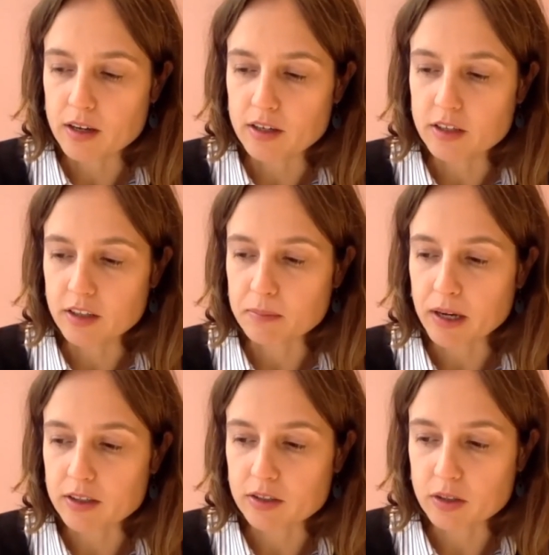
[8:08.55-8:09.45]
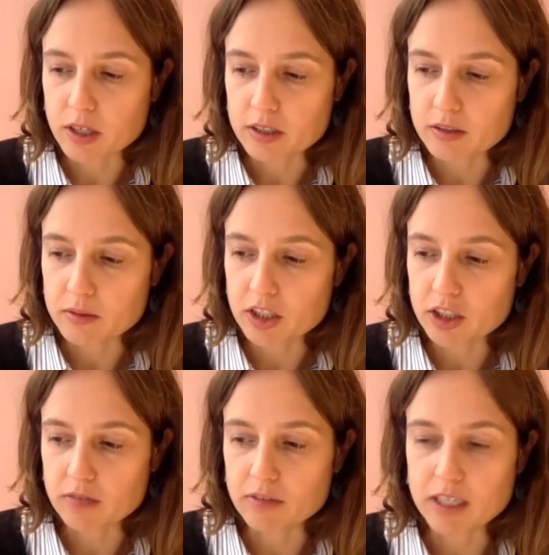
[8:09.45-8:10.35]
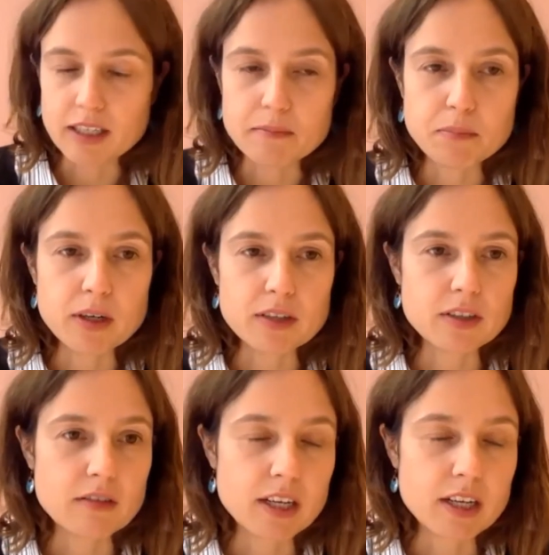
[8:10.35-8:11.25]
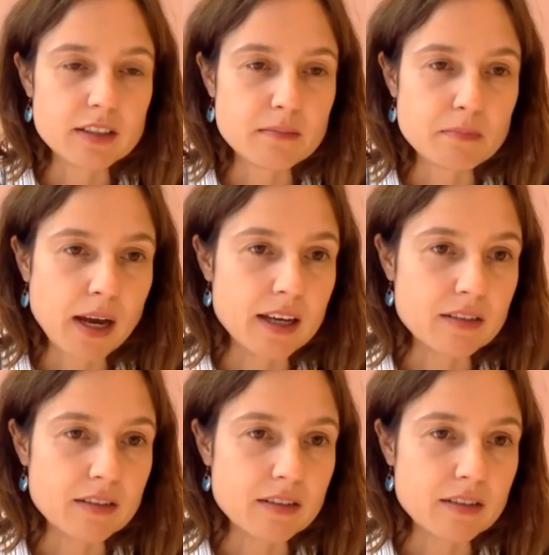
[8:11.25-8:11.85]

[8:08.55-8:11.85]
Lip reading: neither Paris nor Katowice really put us on the right path.